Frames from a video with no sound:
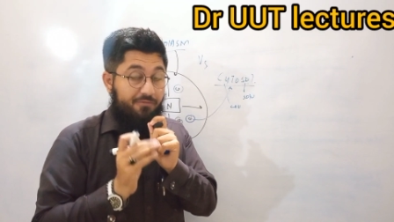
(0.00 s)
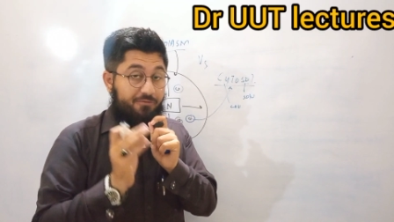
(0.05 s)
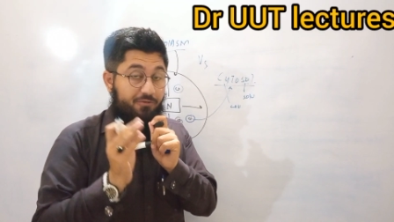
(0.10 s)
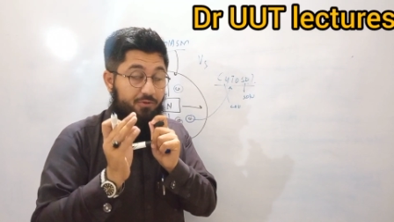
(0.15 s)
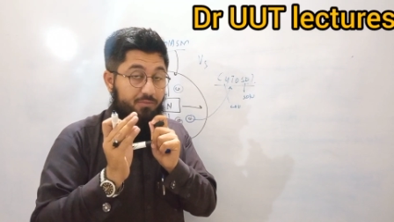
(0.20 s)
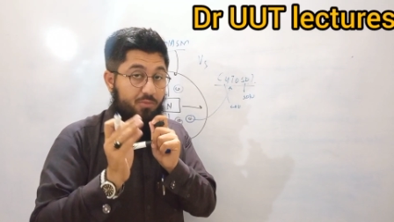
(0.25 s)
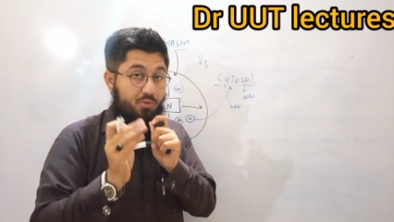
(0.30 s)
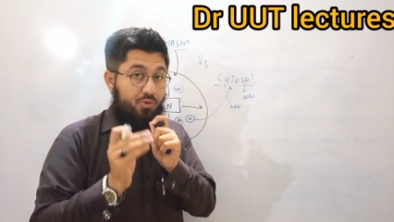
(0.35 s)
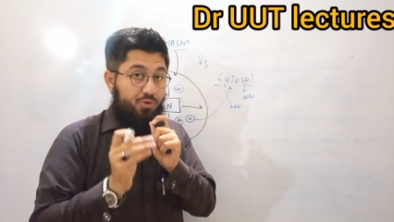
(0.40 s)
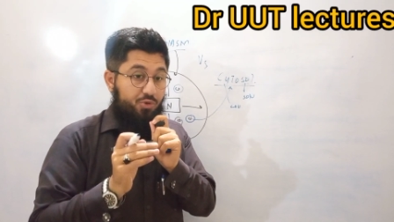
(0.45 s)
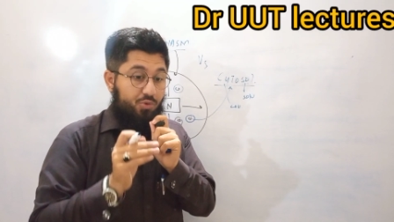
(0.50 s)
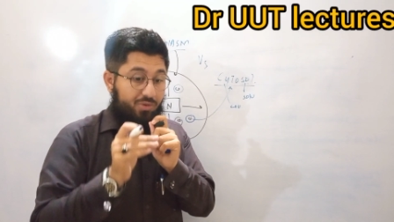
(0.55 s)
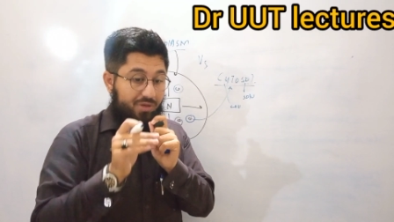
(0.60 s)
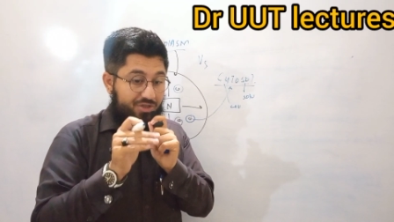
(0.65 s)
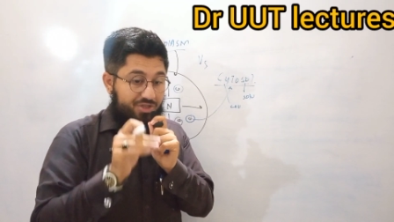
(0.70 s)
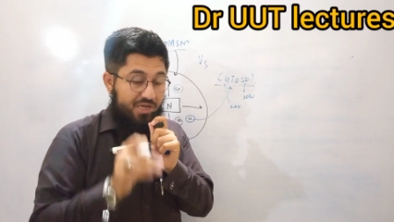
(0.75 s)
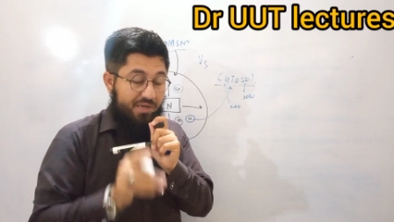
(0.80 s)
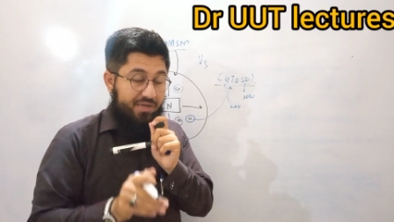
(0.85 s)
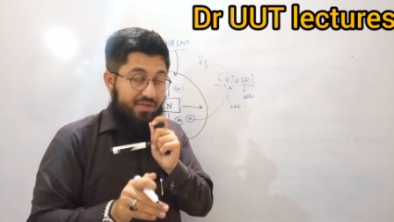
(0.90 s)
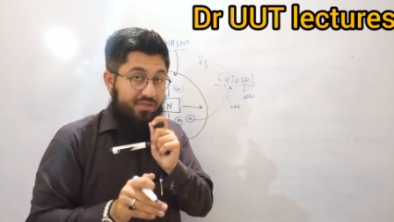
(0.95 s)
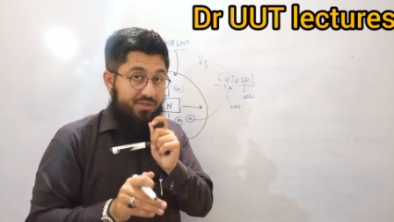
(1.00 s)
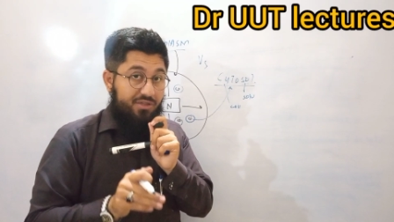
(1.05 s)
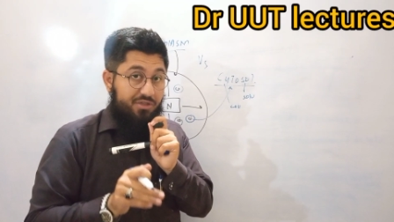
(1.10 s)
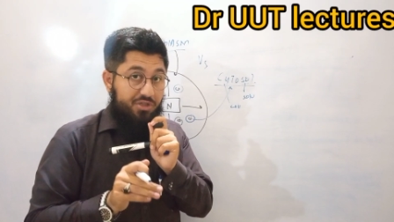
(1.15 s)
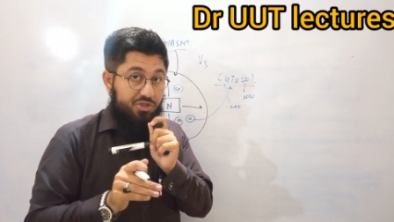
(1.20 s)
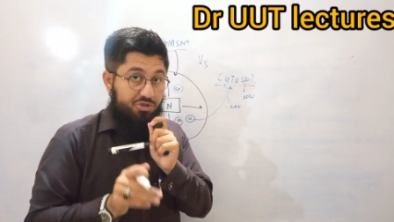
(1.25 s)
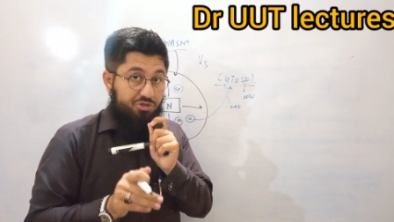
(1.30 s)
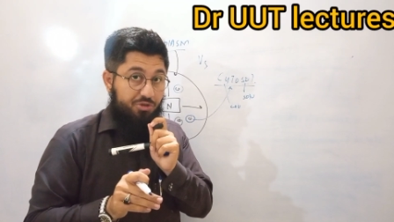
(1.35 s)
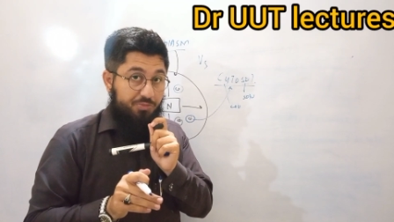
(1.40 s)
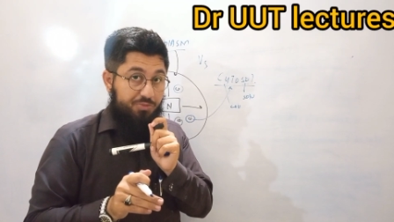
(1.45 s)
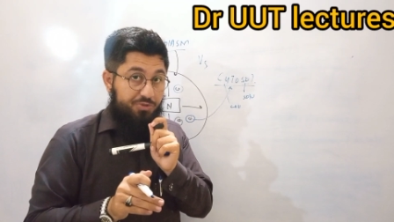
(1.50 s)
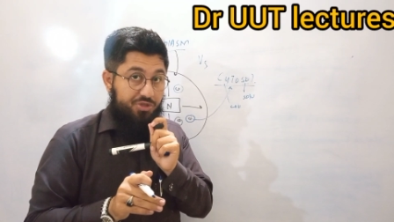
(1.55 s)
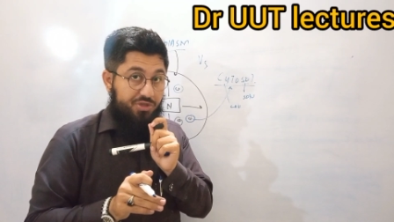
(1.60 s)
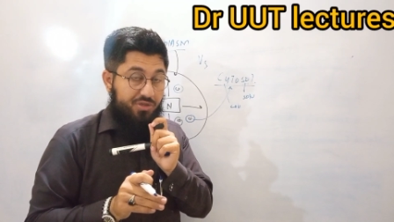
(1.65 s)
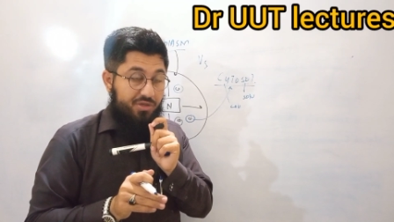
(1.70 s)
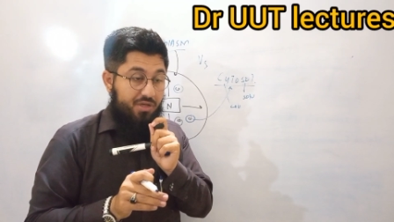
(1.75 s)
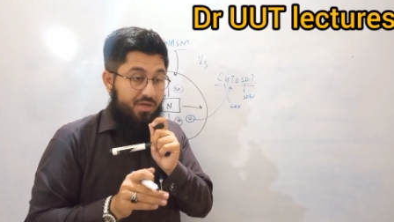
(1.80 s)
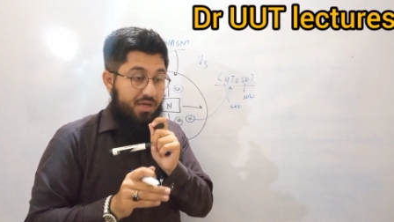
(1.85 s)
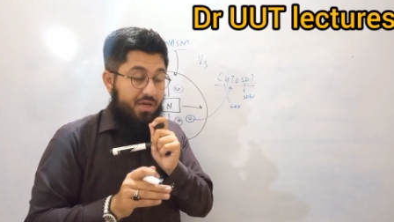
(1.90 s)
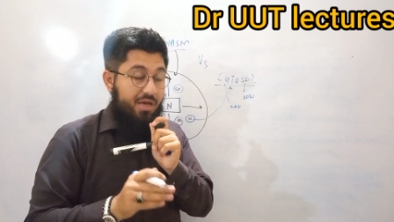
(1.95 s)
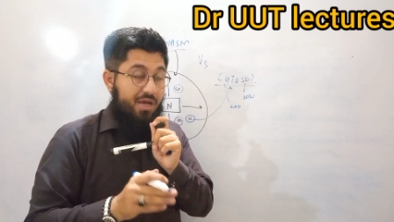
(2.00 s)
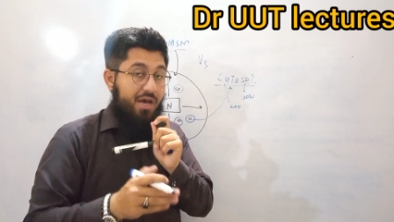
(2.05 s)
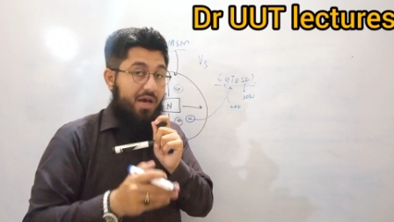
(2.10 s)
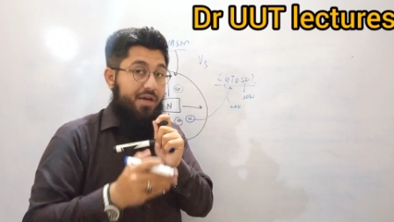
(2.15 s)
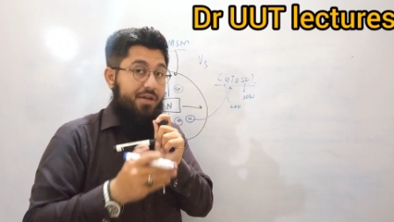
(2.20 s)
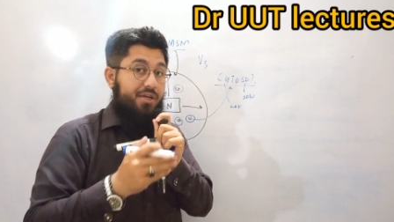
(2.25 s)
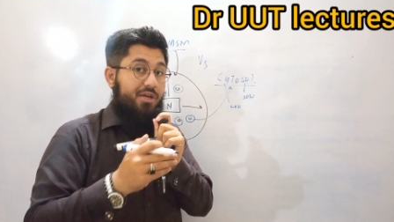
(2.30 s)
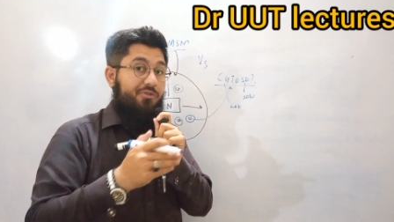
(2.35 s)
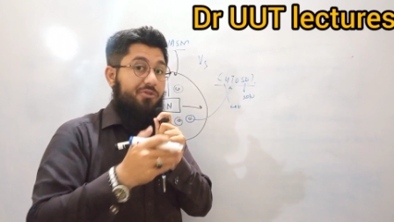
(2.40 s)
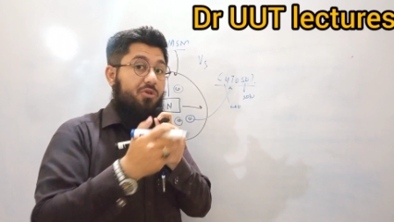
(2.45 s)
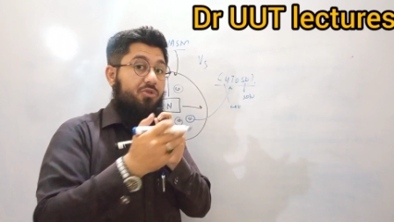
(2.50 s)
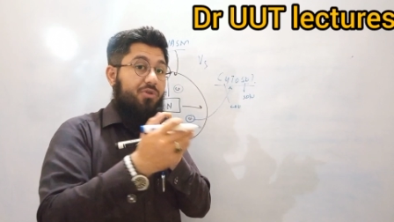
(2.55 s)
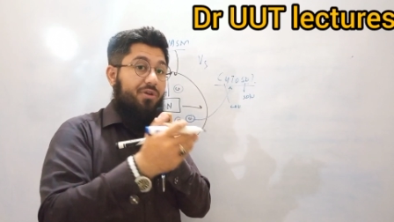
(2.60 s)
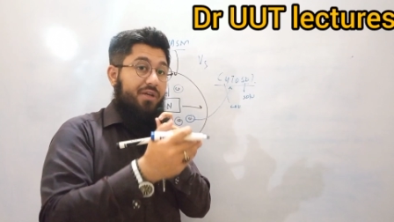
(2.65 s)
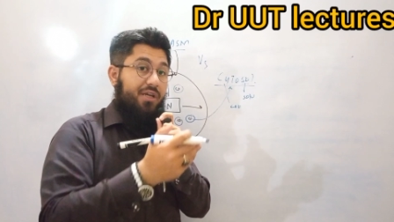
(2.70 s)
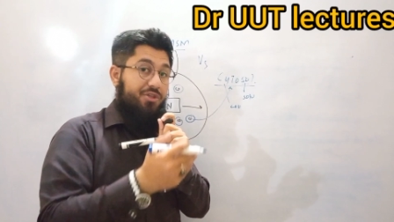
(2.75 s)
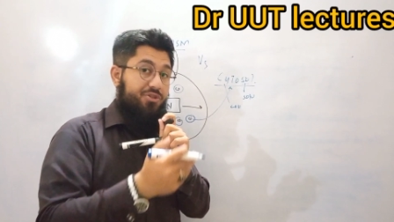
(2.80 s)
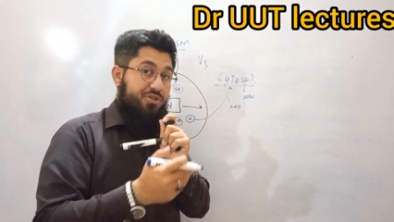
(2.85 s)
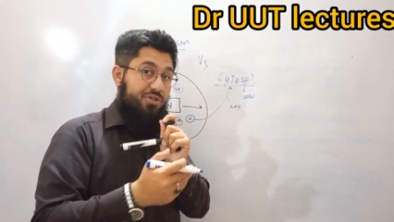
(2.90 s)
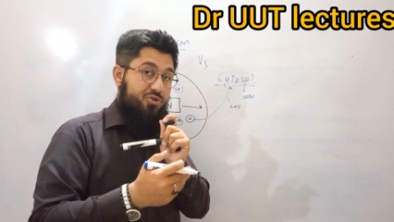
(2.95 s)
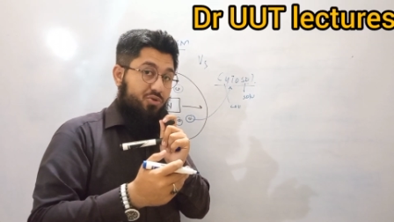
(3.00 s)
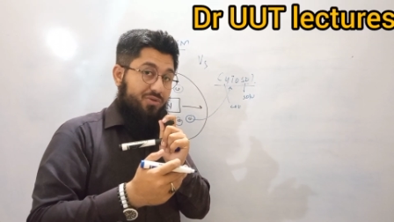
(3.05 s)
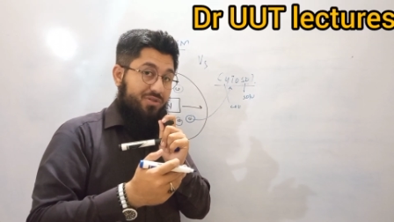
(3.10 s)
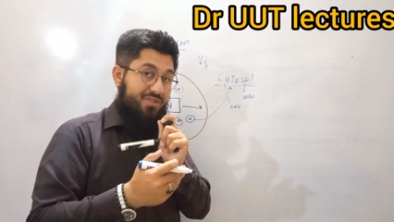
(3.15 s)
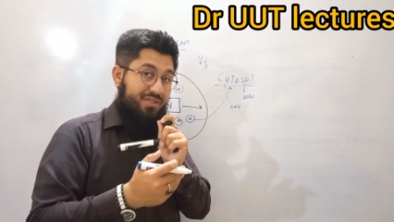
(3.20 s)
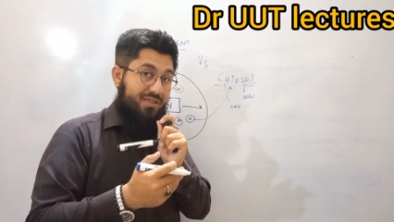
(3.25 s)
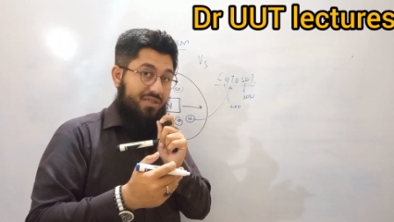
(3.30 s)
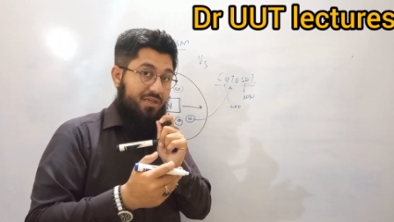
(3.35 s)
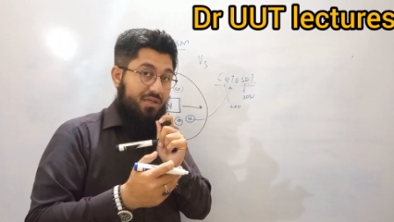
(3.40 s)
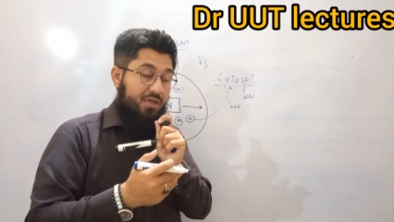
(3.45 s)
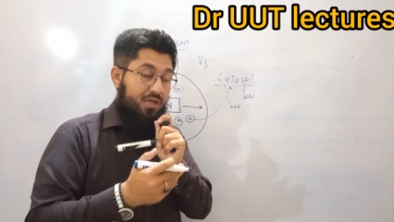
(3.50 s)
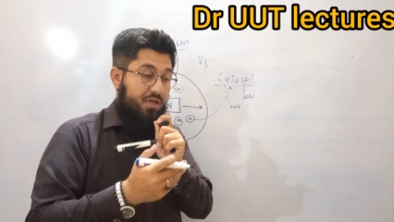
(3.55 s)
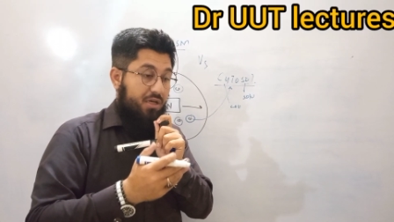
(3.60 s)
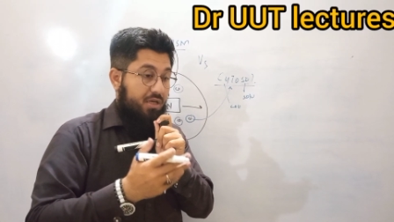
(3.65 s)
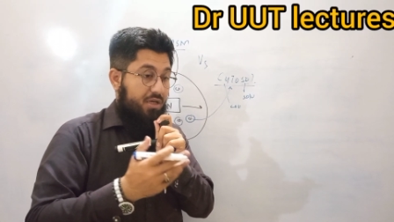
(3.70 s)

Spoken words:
For more, you can check the description and our other lectures on cell